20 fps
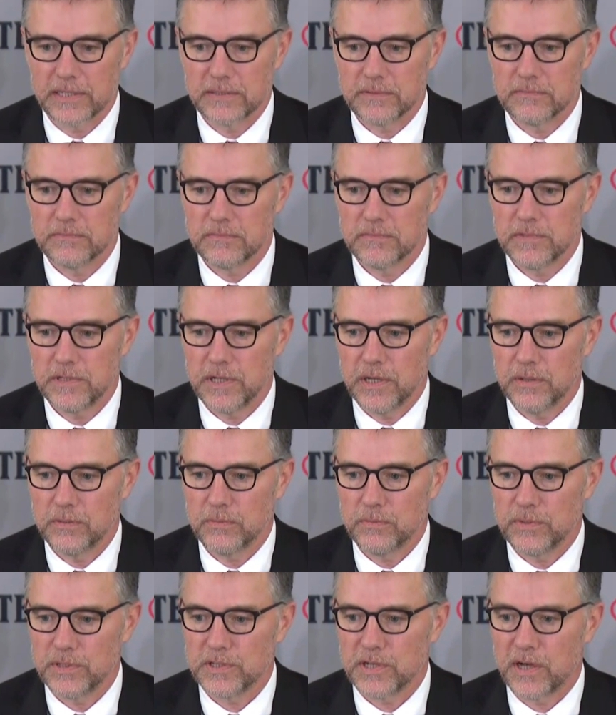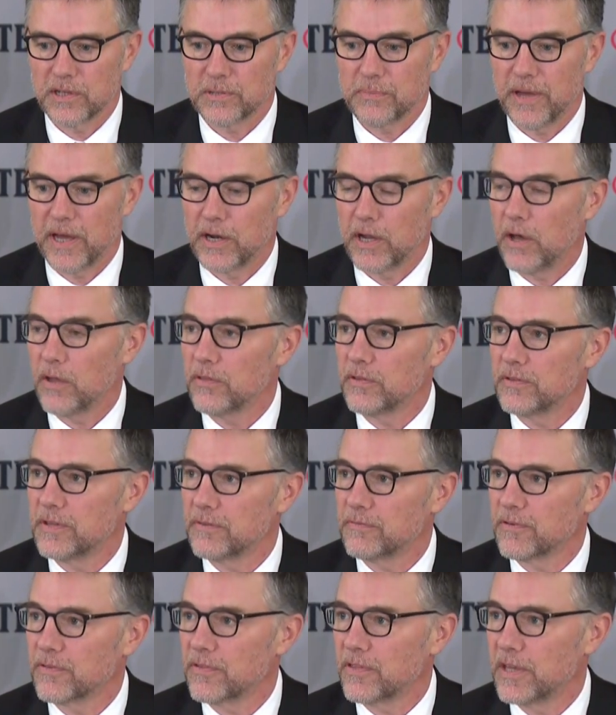And, you know, we talked about all the
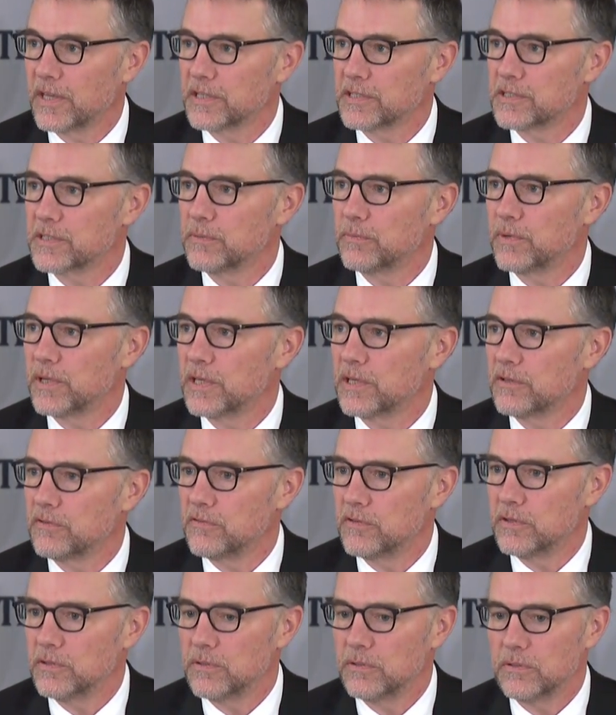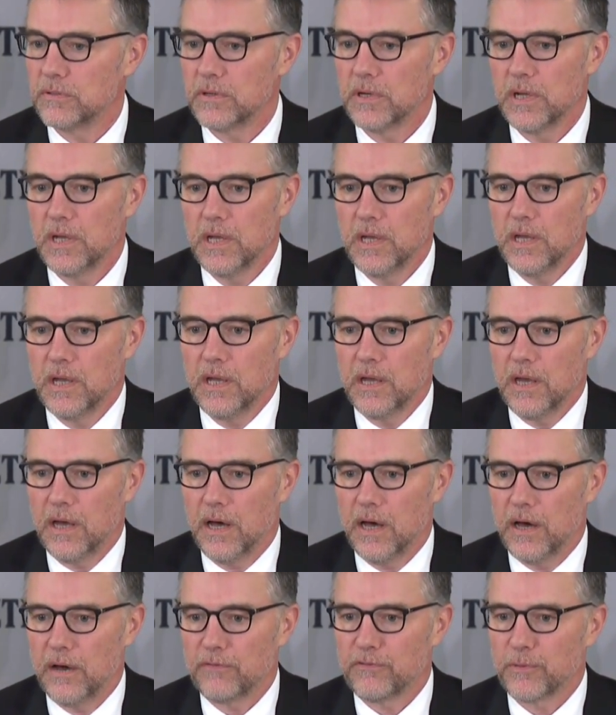different things that we could do
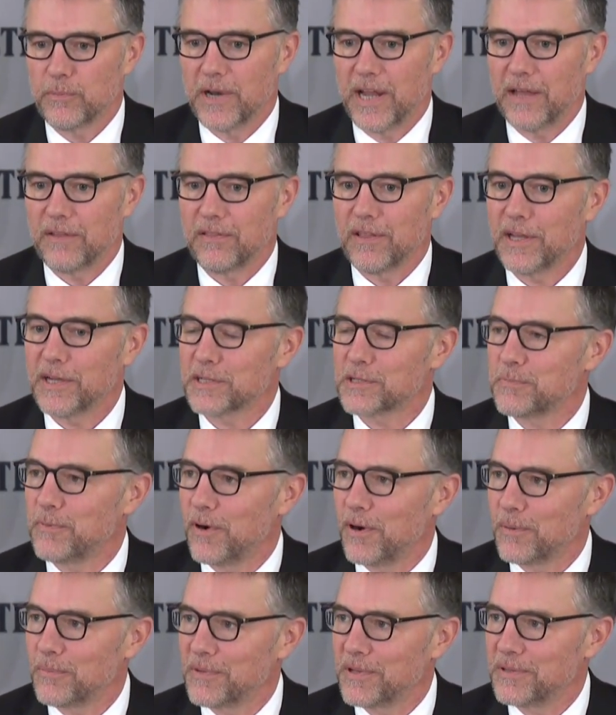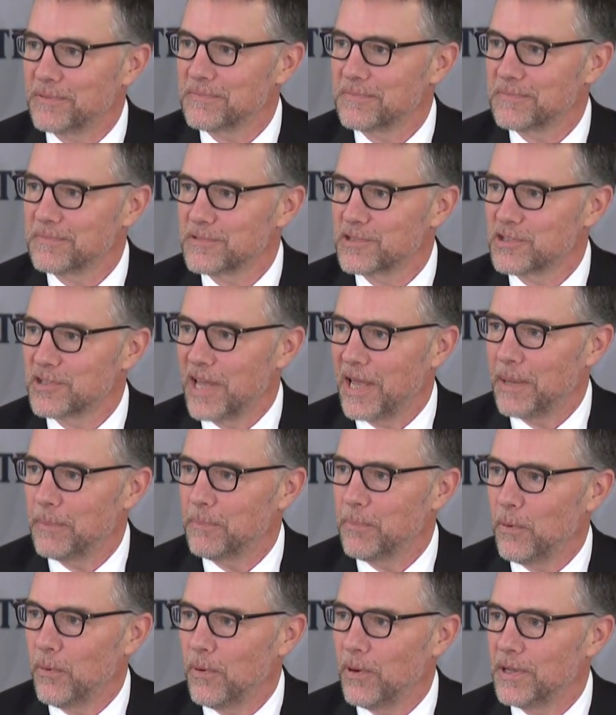uh, from an athletic department
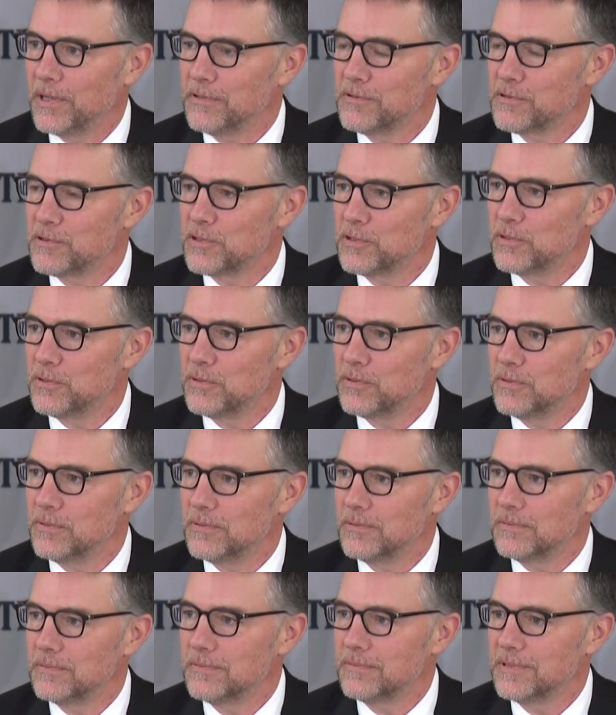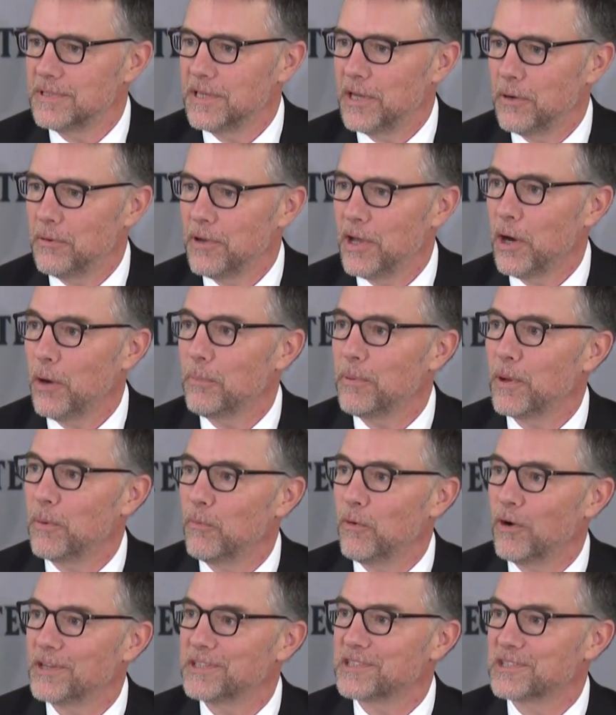standpoint to you know help
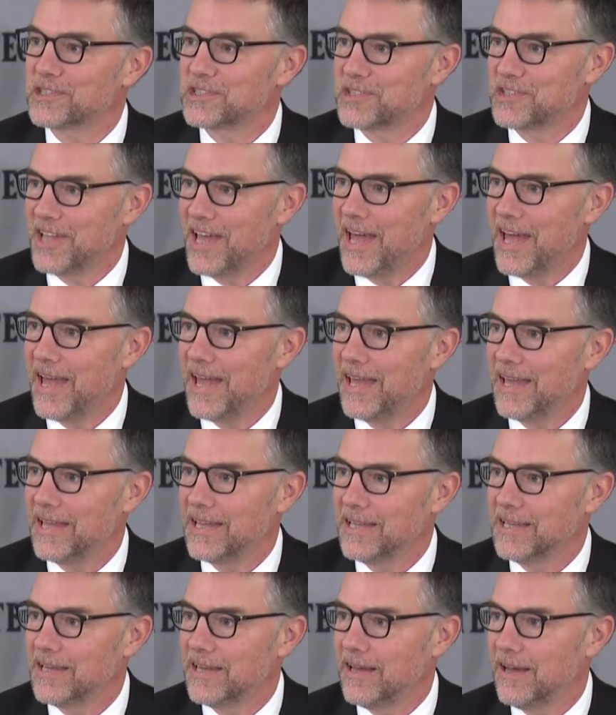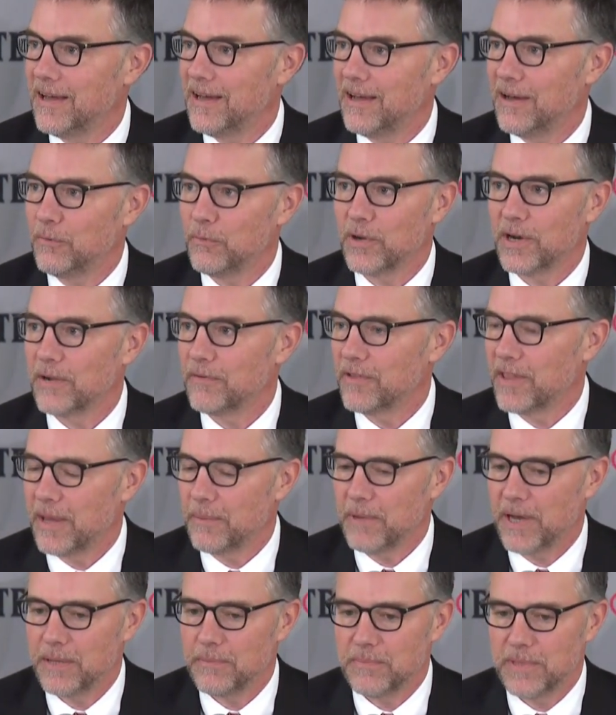him want to stay, uh, whatever
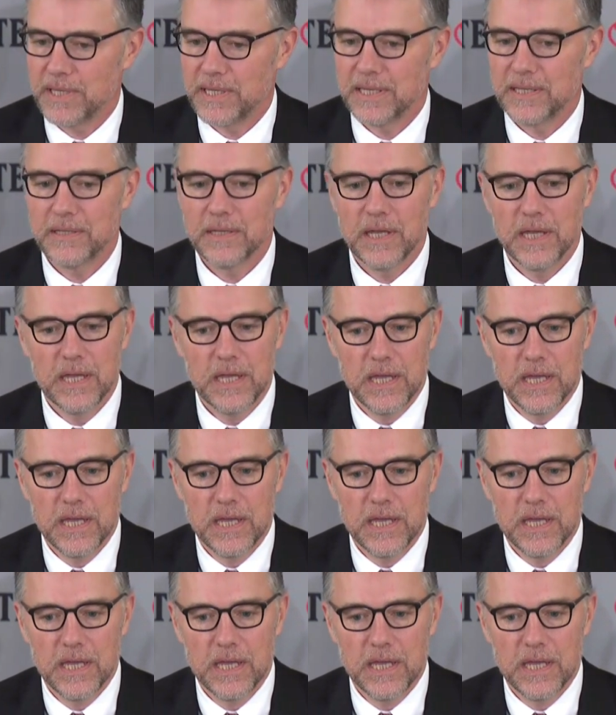that might be.